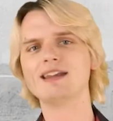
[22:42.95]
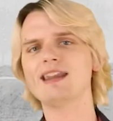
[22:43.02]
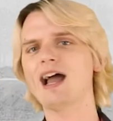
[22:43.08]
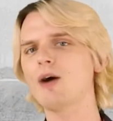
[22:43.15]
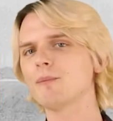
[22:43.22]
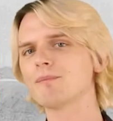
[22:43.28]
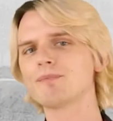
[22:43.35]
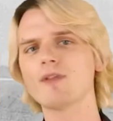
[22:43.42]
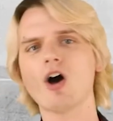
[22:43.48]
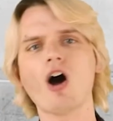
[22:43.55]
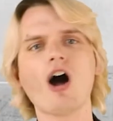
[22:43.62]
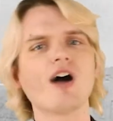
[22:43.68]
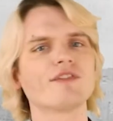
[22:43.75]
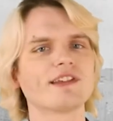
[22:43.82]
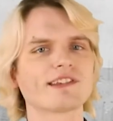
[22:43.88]
Now,
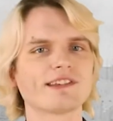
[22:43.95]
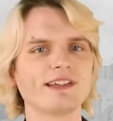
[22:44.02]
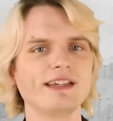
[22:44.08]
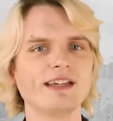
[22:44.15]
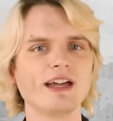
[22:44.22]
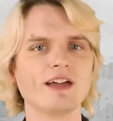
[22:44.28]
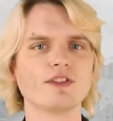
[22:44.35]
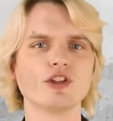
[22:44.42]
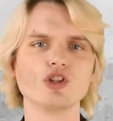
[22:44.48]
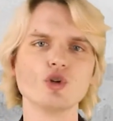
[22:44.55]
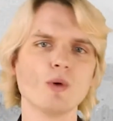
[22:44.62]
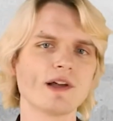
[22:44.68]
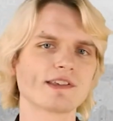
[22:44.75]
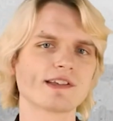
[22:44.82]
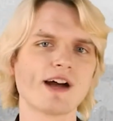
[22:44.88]
obviously, the
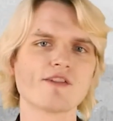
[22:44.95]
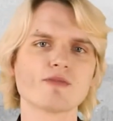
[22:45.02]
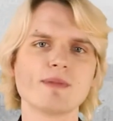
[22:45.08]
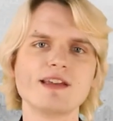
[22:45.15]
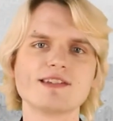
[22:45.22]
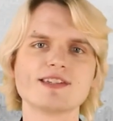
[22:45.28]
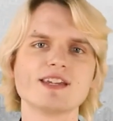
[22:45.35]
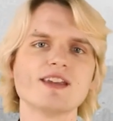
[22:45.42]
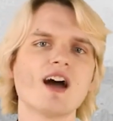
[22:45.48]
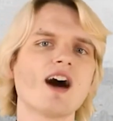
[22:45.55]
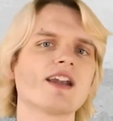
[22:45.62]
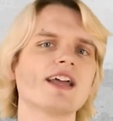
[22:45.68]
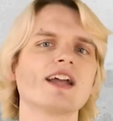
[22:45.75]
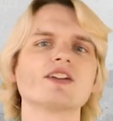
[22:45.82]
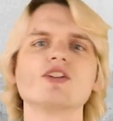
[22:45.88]
U S government did
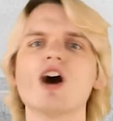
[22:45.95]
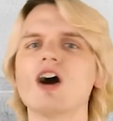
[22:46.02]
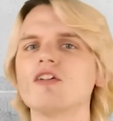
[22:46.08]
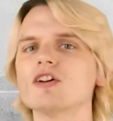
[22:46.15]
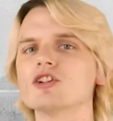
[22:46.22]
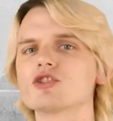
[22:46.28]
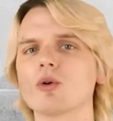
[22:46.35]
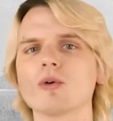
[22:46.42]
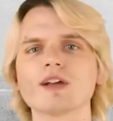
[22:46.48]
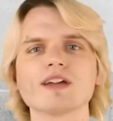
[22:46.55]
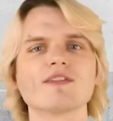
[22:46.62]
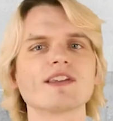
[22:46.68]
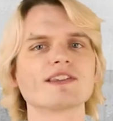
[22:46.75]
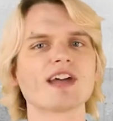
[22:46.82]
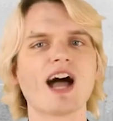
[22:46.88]
not acknowledge or
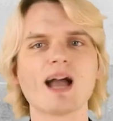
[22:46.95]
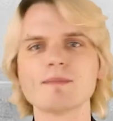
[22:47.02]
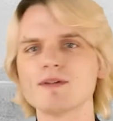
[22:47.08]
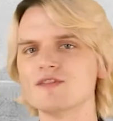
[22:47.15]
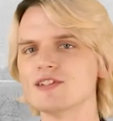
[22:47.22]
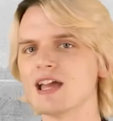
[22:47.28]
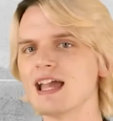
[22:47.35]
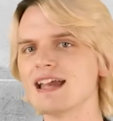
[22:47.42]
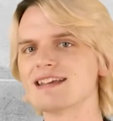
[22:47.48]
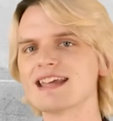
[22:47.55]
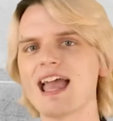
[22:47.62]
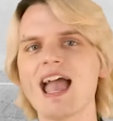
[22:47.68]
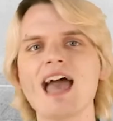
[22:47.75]
give the time of day to